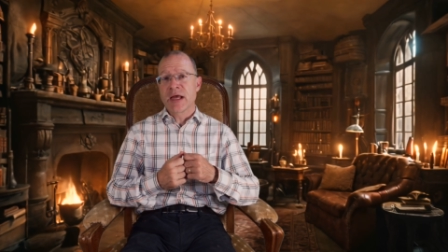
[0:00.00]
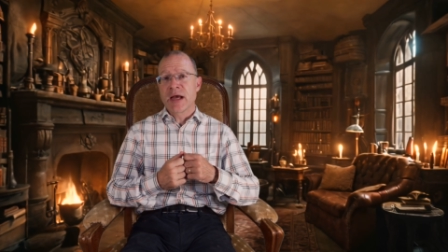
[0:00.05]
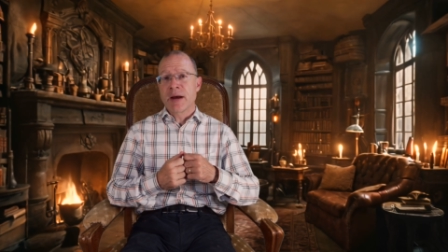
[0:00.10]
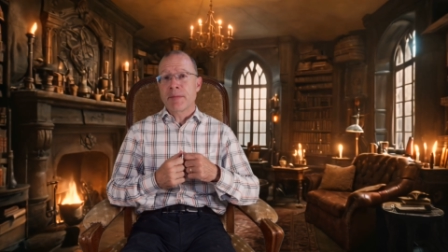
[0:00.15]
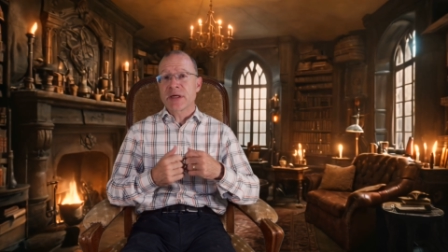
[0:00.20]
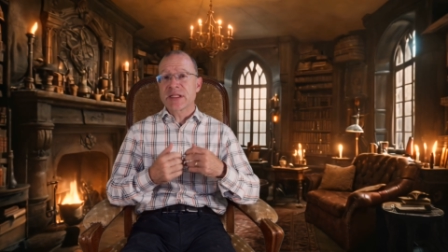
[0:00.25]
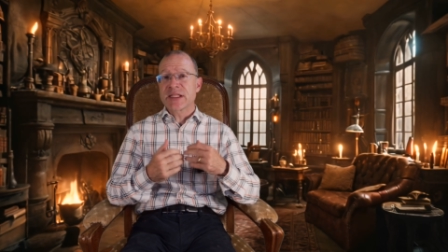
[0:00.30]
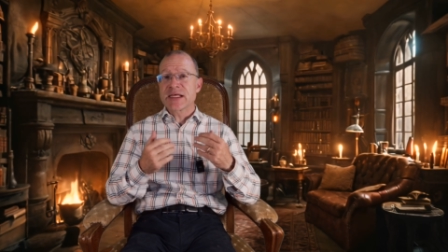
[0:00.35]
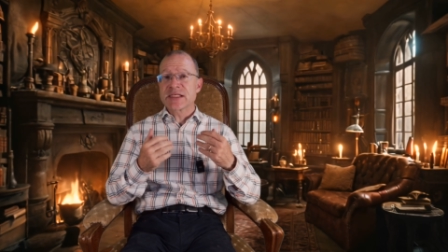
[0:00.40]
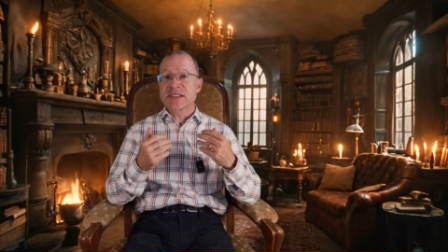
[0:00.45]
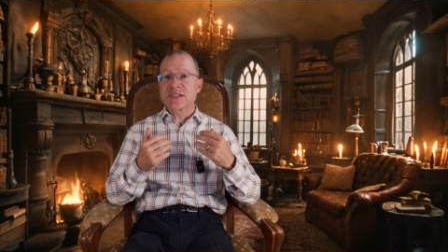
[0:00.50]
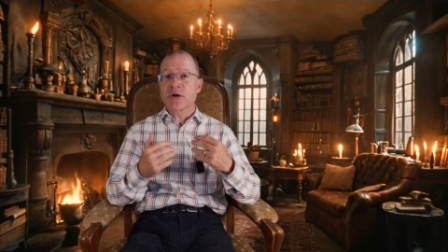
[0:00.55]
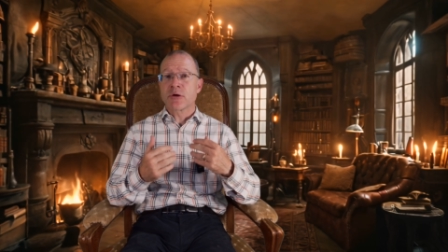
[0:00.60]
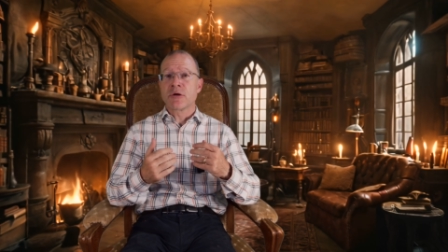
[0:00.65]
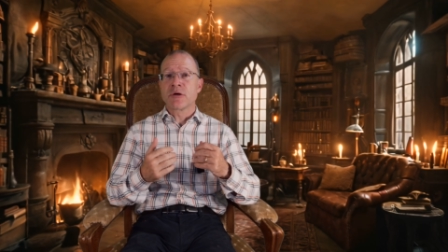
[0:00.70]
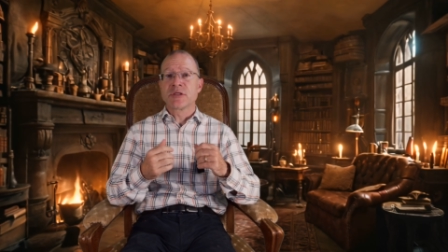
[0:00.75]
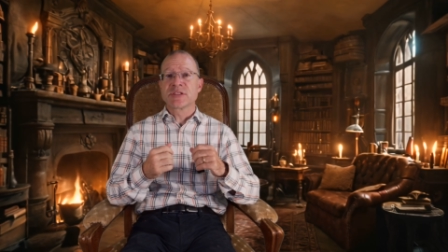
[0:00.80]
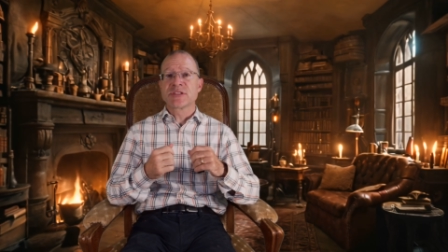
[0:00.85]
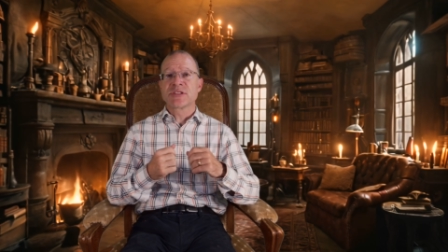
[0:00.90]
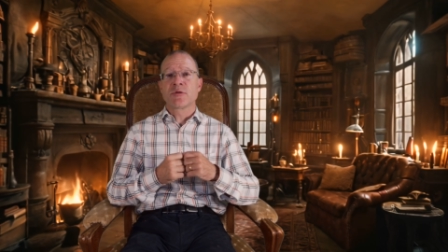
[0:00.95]
but that's
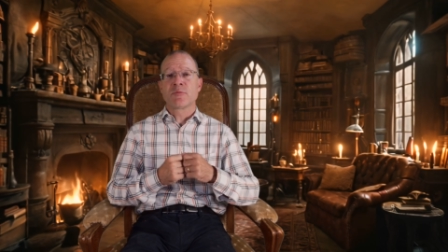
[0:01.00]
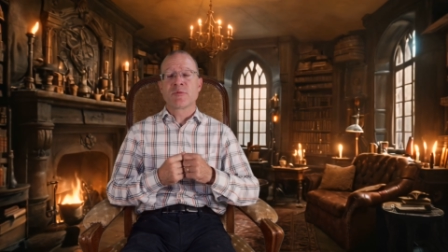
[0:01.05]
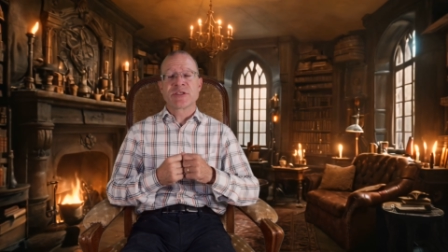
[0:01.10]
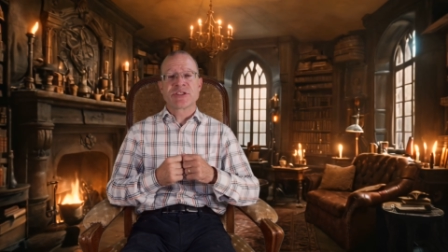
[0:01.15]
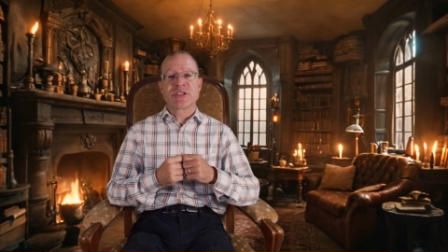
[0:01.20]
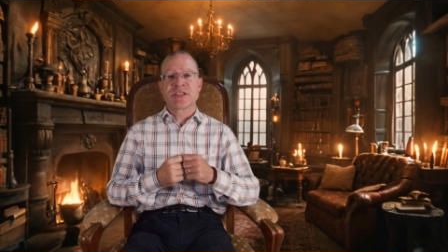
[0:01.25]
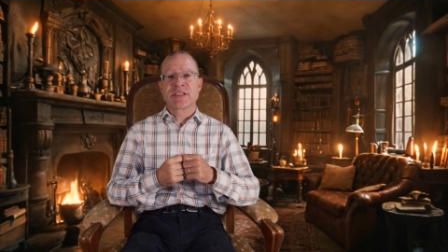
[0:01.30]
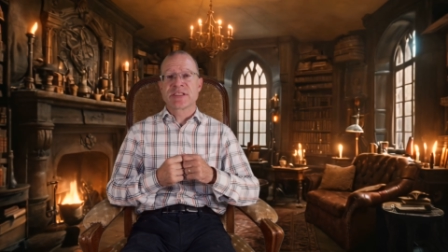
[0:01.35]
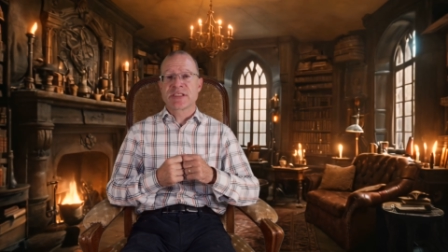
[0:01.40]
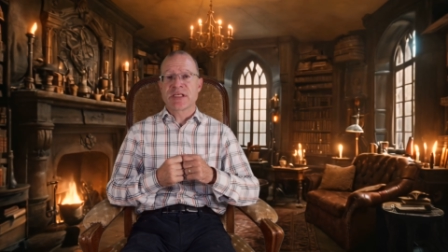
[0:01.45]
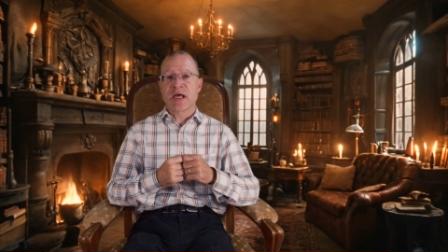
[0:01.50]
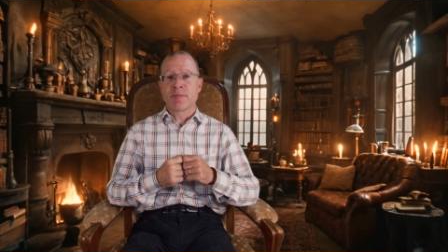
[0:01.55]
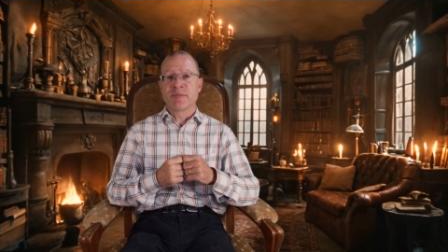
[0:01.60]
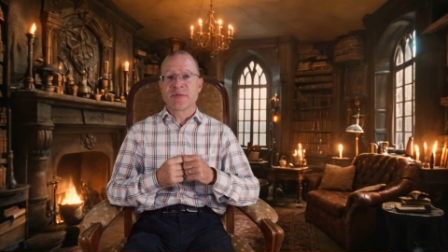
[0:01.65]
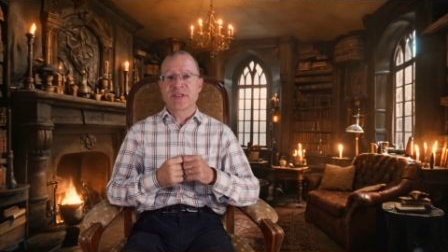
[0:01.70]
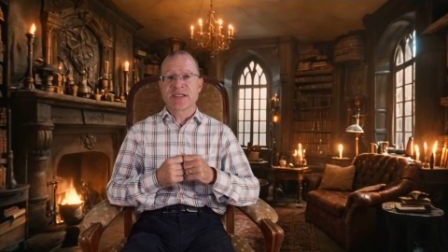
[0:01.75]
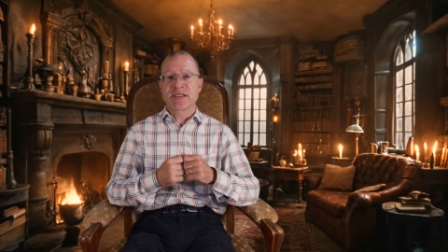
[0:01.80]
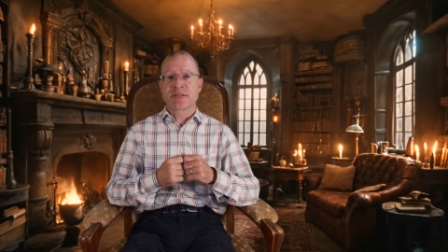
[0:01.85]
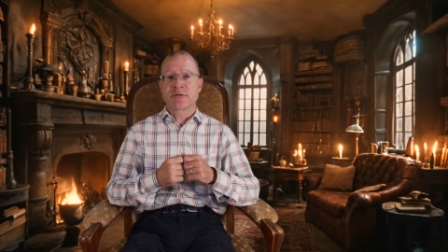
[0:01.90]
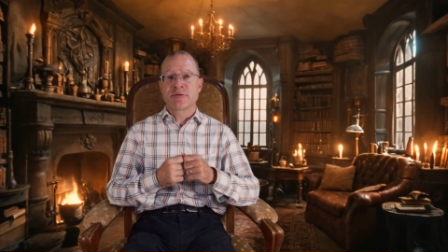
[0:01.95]
also which in some
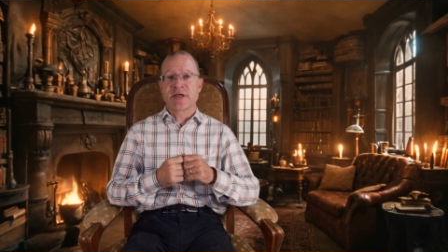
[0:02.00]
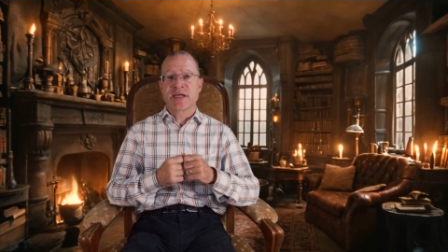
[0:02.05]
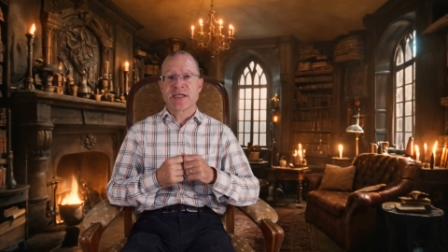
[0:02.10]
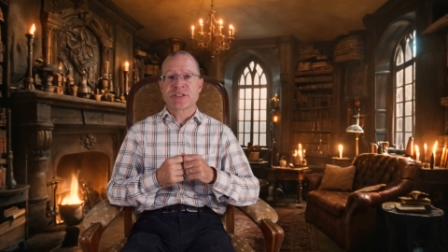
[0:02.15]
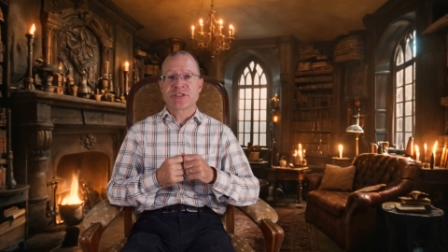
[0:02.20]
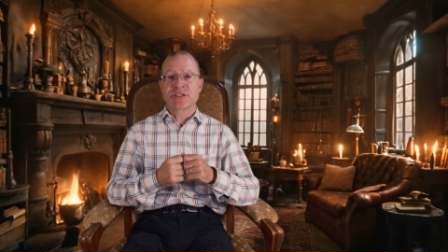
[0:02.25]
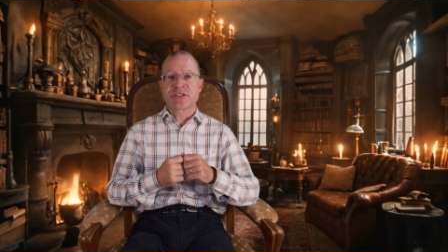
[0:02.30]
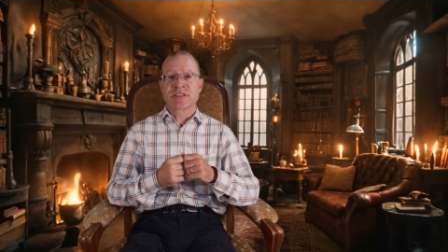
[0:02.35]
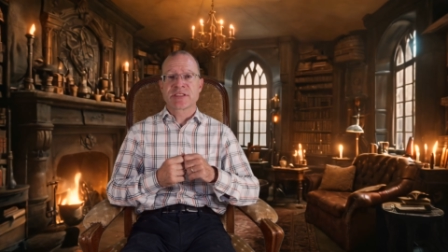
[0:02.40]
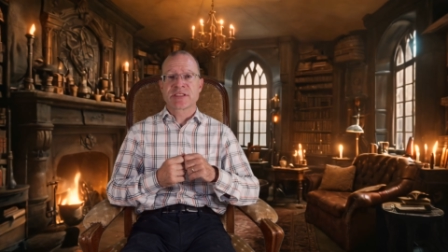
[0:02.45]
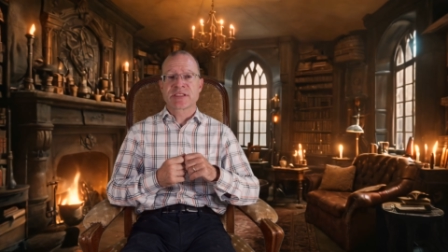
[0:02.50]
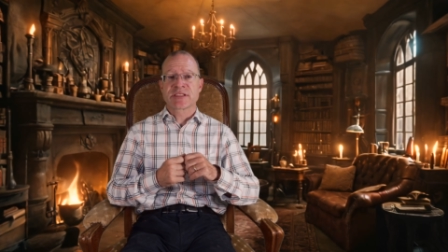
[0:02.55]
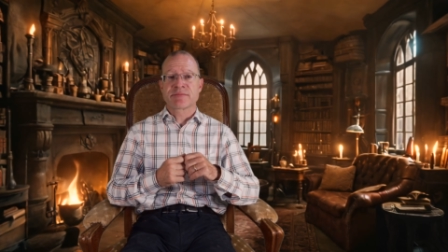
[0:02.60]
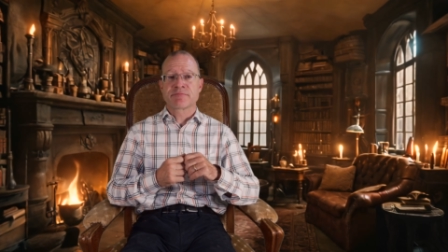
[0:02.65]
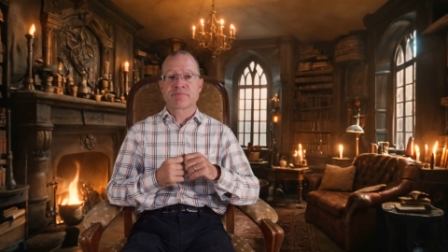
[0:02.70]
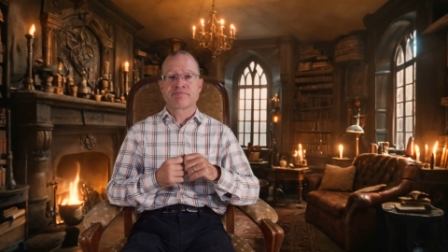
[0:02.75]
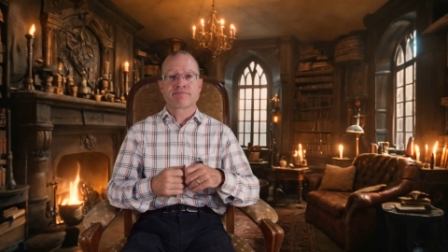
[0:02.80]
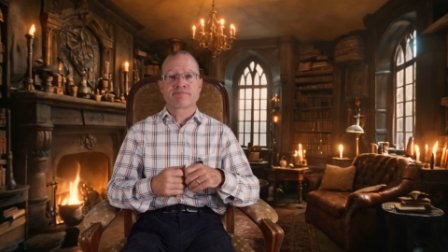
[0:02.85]
situations